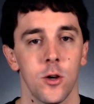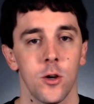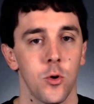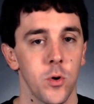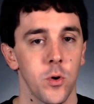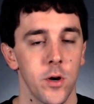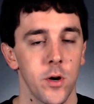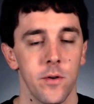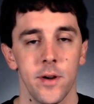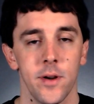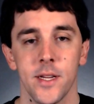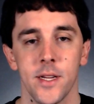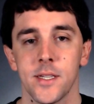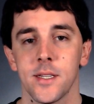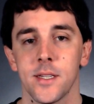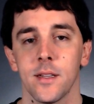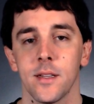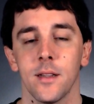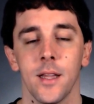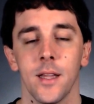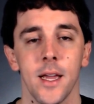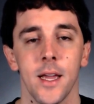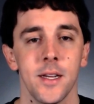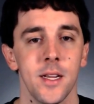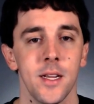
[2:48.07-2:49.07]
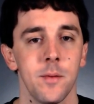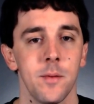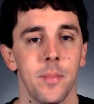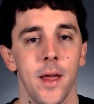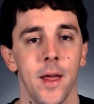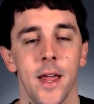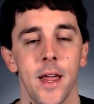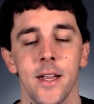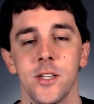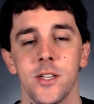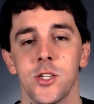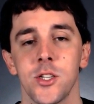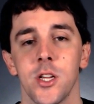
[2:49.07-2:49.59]
queries, landing
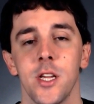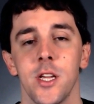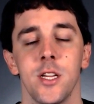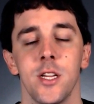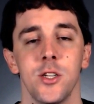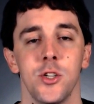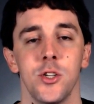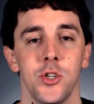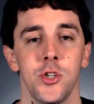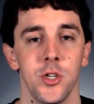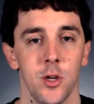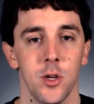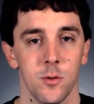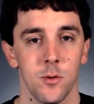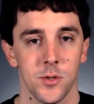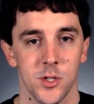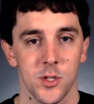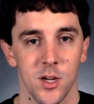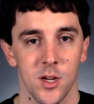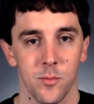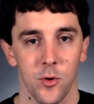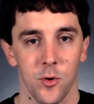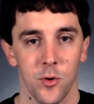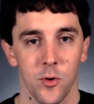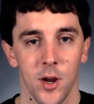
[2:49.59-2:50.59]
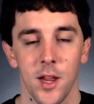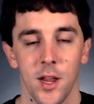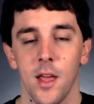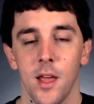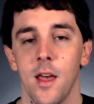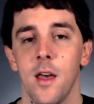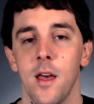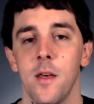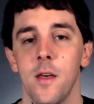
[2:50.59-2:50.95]
page, and Geo Summary.